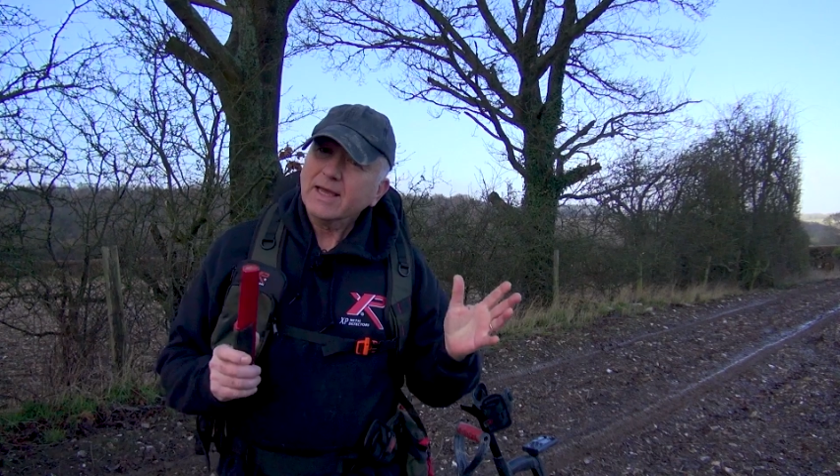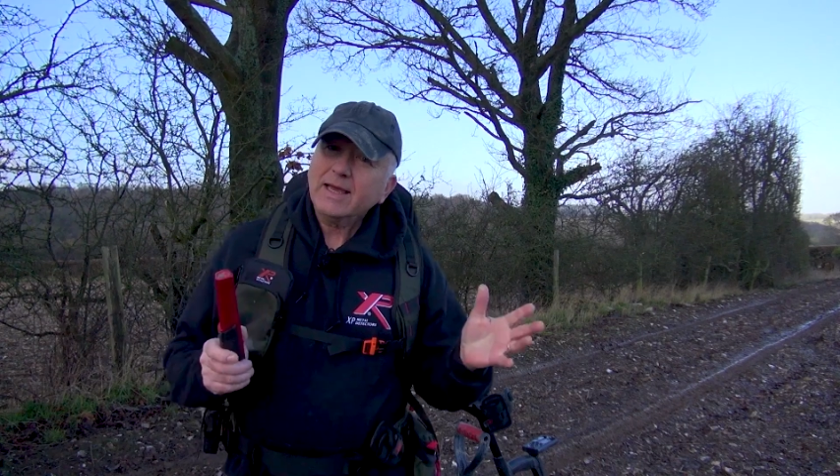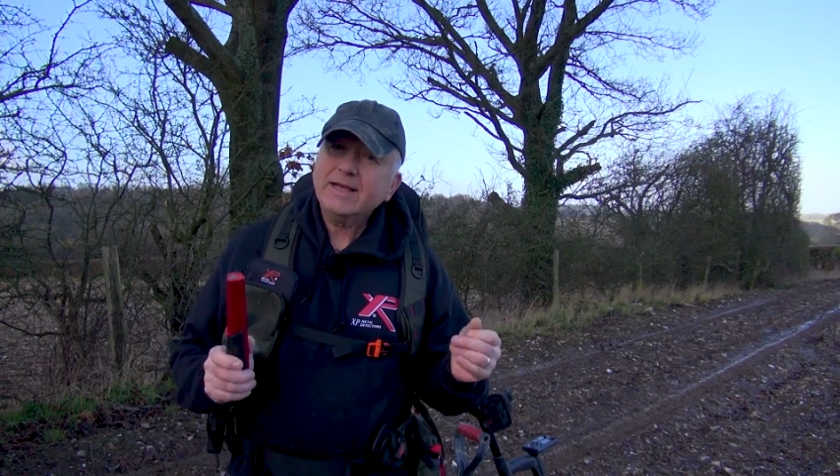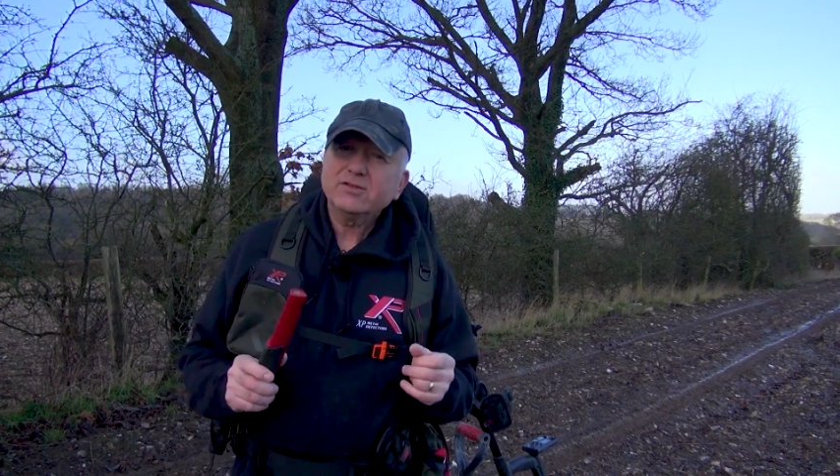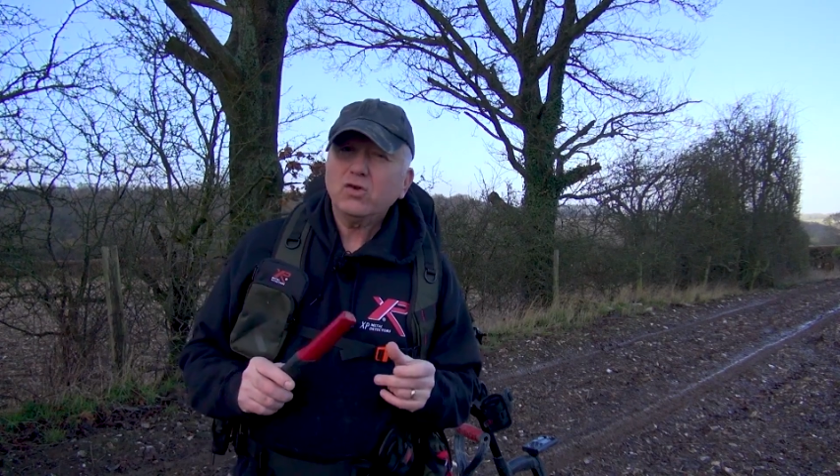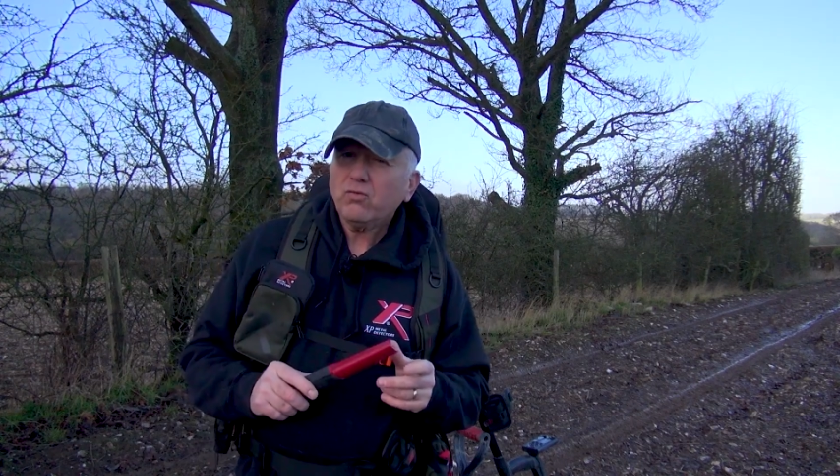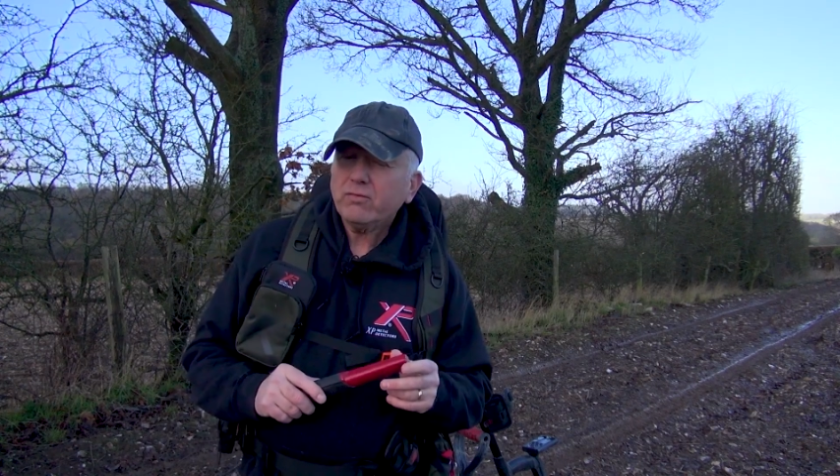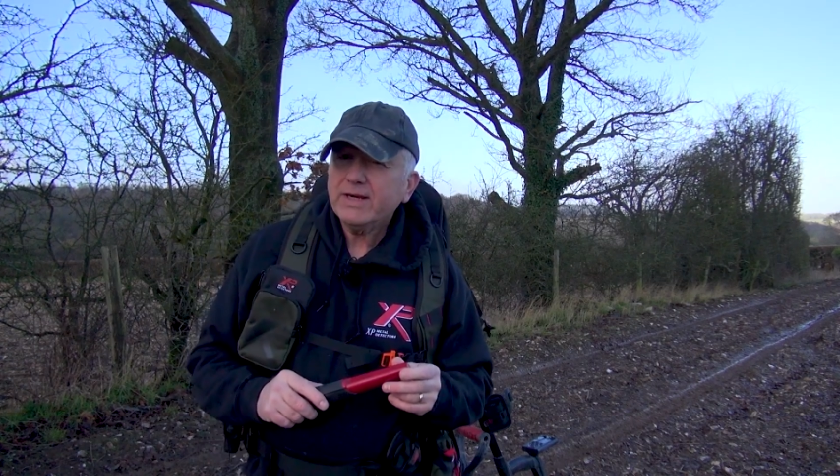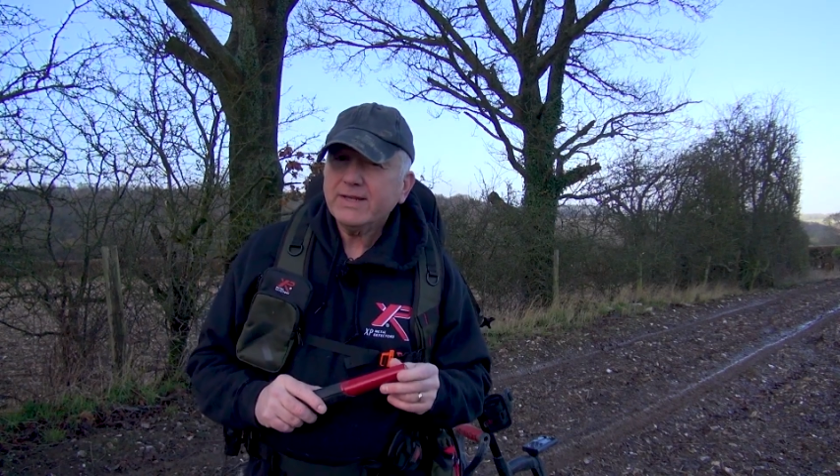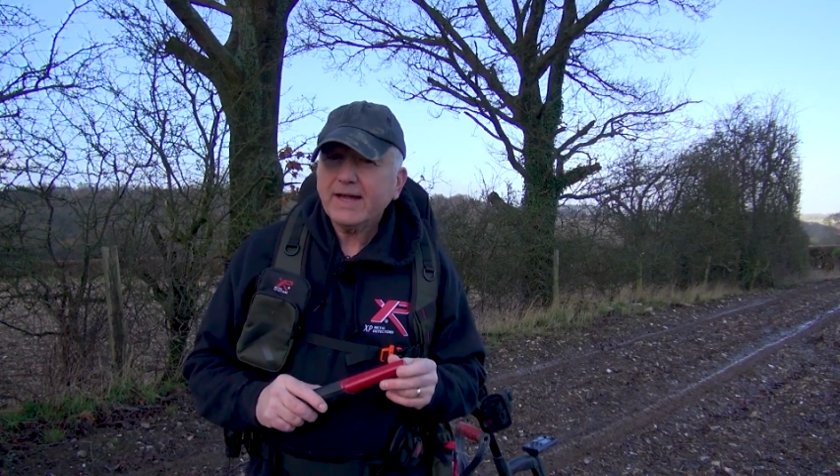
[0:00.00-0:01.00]
It's not
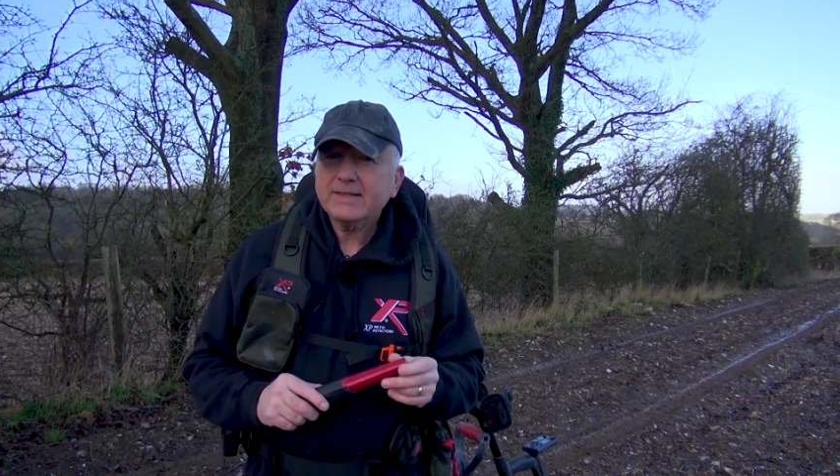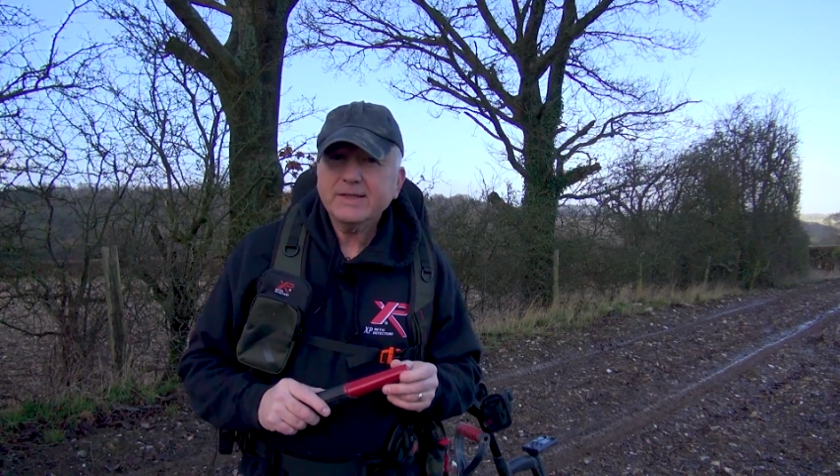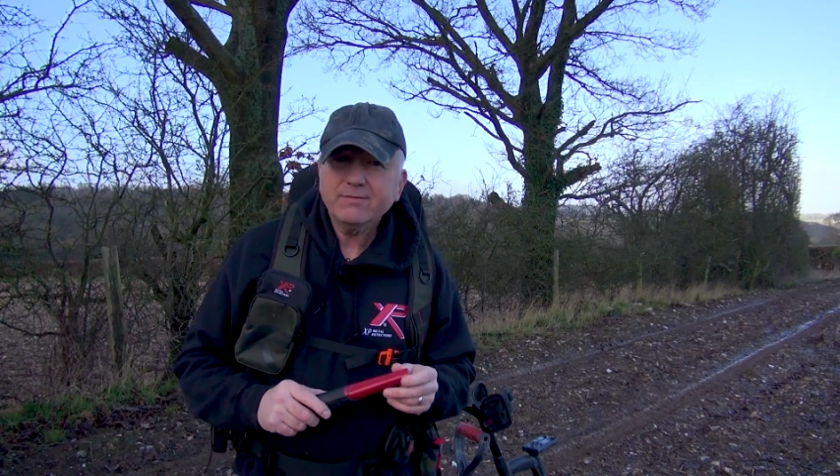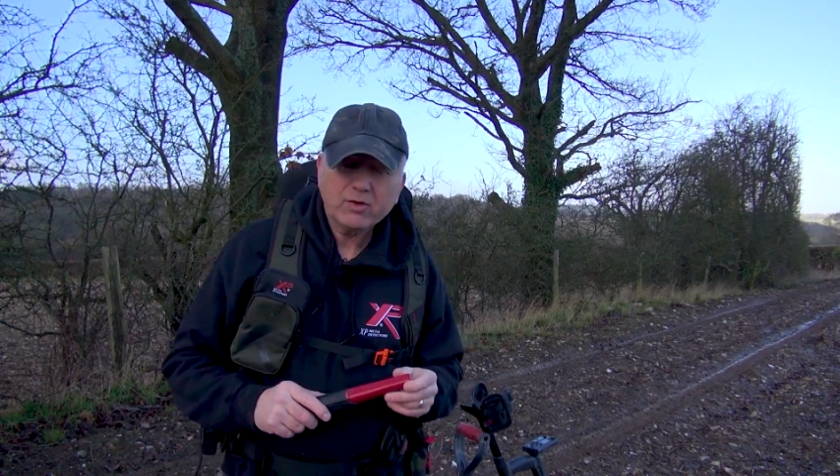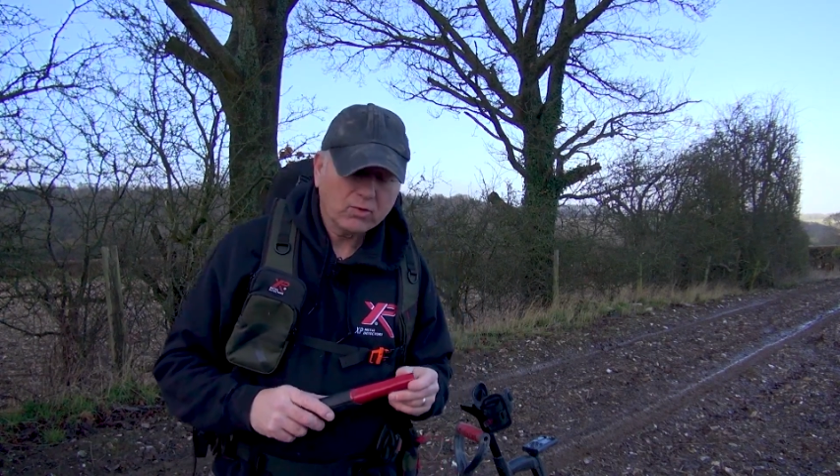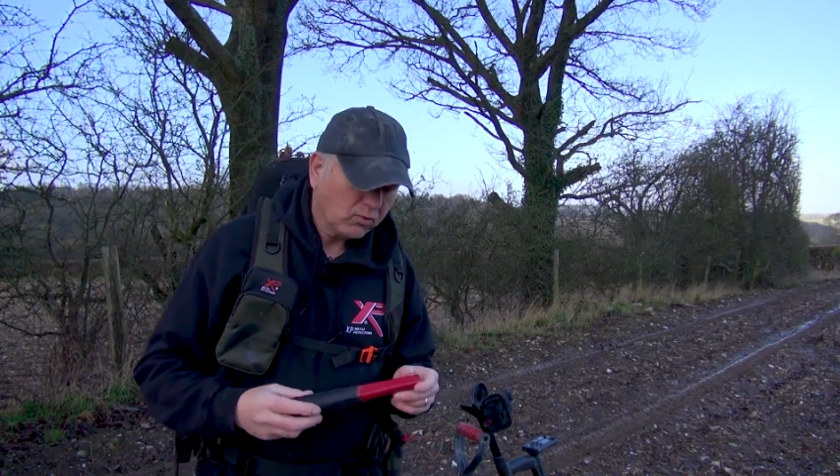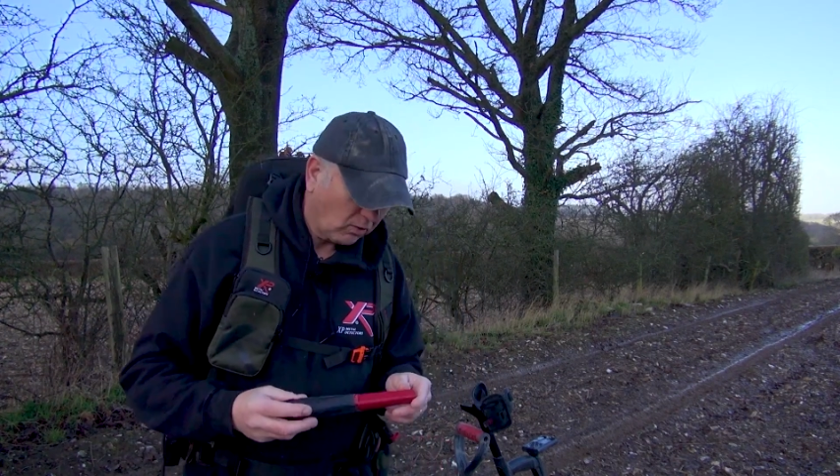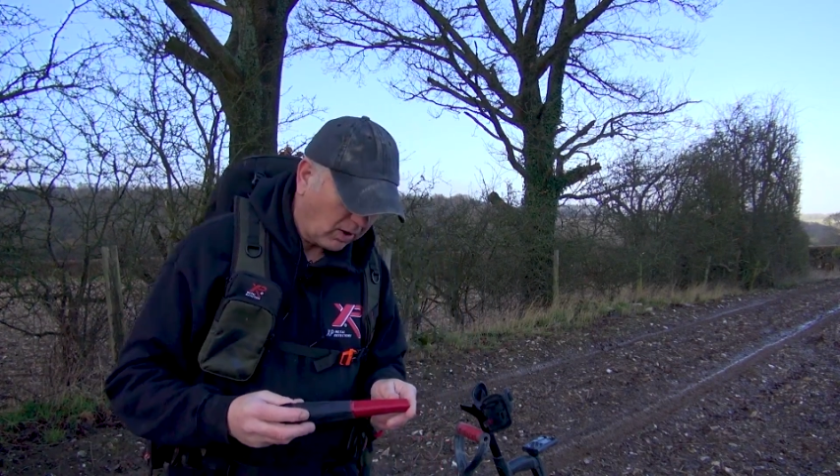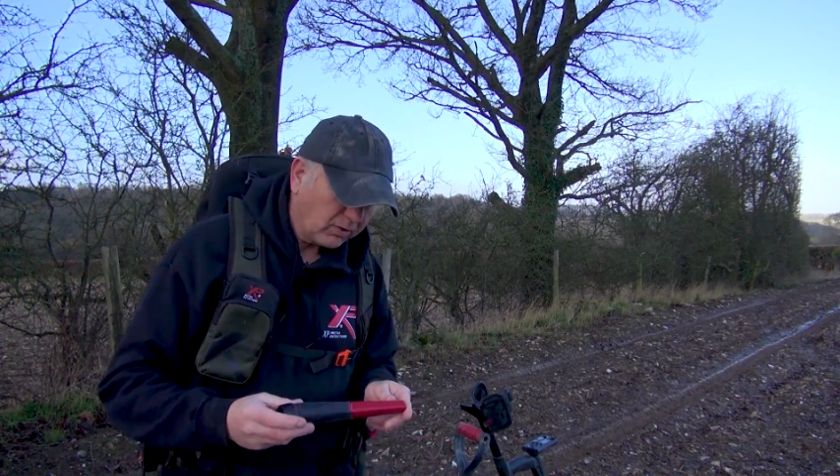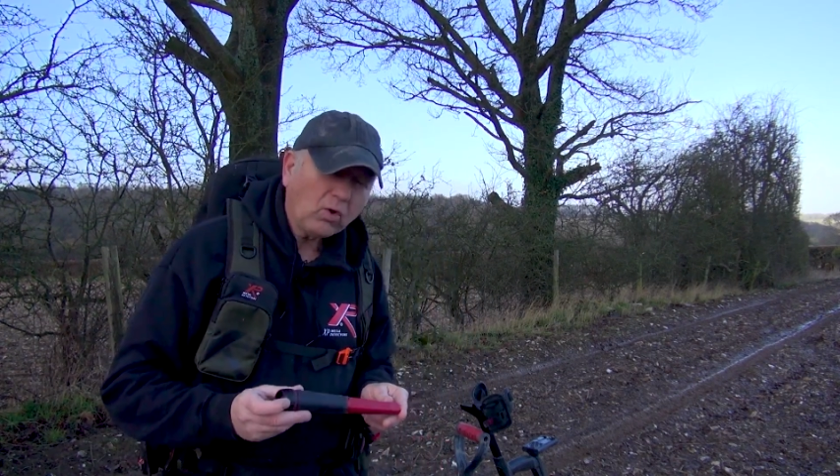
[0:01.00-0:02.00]
really that difficult,
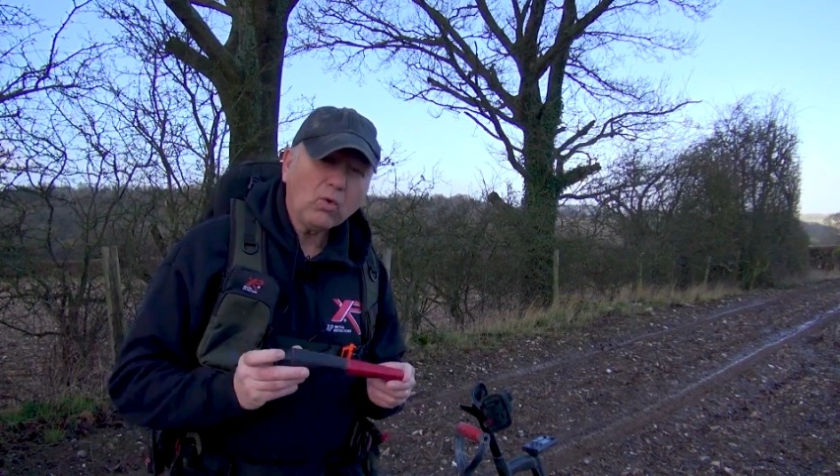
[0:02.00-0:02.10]
Grant.